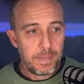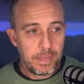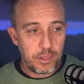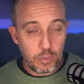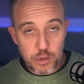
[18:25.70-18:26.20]

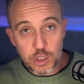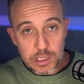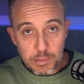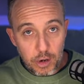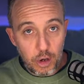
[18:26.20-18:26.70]
The opportunity
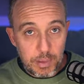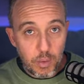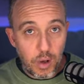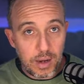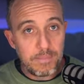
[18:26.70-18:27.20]
might not be
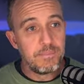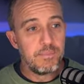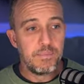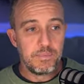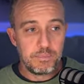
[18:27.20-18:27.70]
right,
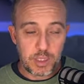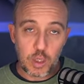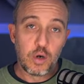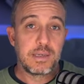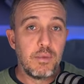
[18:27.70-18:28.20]
but the
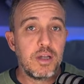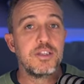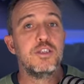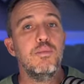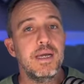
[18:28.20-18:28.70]
contact might
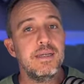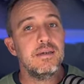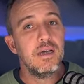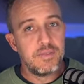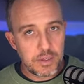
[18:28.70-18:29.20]
still be
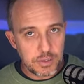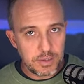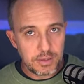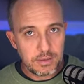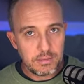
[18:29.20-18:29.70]

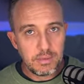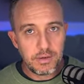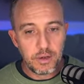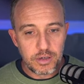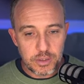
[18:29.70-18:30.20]
eventually,
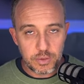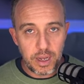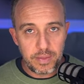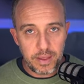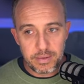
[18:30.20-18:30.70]
and don't
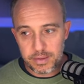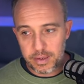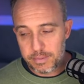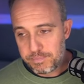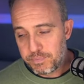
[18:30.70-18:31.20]
disregard that.
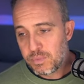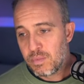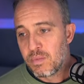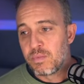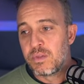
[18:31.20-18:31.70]
Okay.
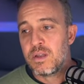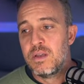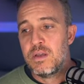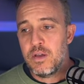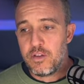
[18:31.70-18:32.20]

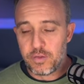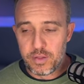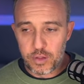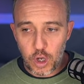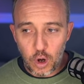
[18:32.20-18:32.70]
So
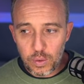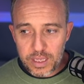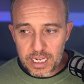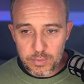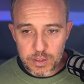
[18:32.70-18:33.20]
then the goal
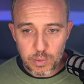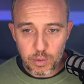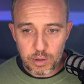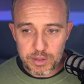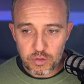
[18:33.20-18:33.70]
here is we
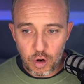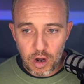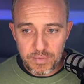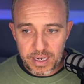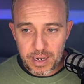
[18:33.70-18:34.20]
want to be
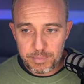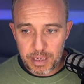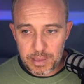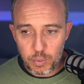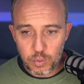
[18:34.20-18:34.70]
driving
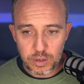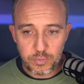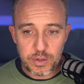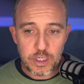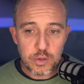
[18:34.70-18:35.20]
people. So if
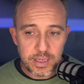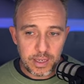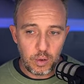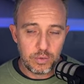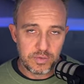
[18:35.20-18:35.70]
we do get
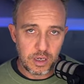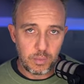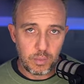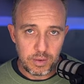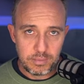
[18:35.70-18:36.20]
hold of
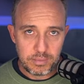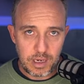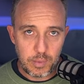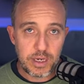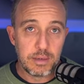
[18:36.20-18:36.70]
someone
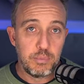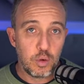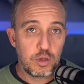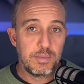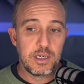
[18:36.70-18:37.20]
and we can
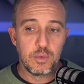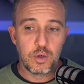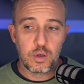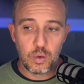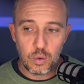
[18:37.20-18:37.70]
book them into a
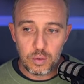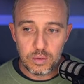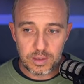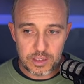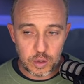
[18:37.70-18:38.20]
call,
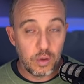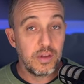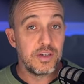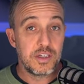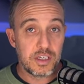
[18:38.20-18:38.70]
like let's call
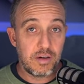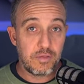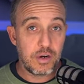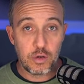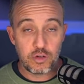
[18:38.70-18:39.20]
it
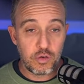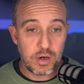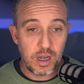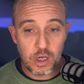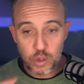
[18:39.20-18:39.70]
discovery or
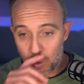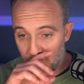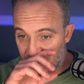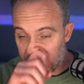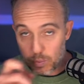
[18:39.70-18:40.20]
triage or
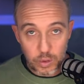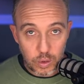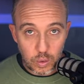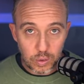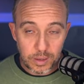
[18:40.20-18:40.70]
whatever you want to
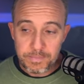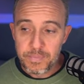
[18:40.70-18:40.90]
call it,